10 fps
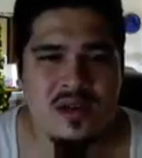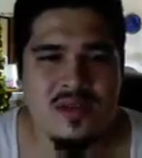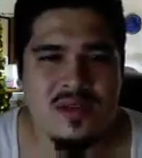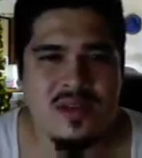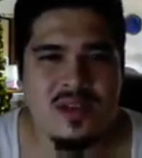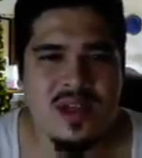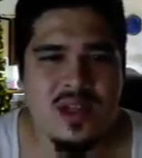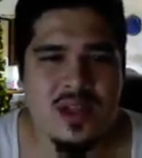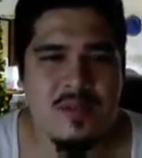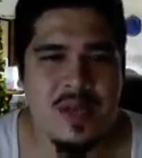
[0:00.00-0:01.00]
It's kind of like
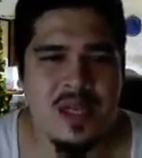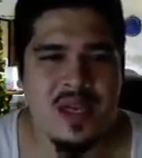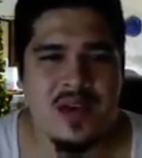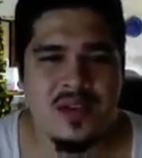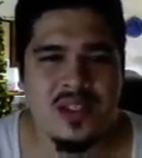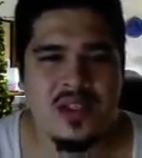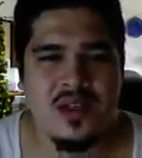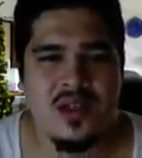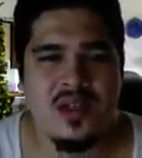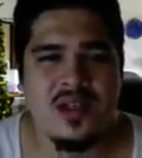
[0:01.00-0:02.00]
a mini couch.
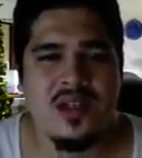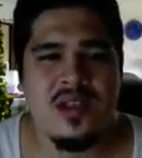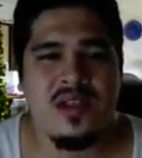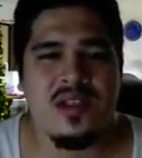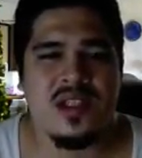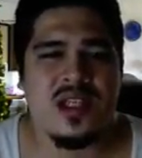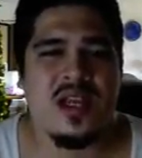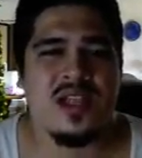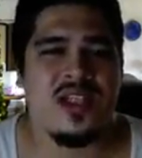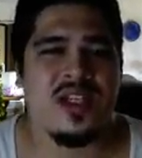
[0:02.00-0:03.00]
You just kind of
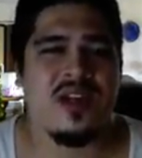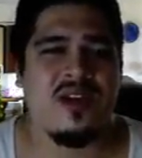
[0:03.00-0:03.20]
chill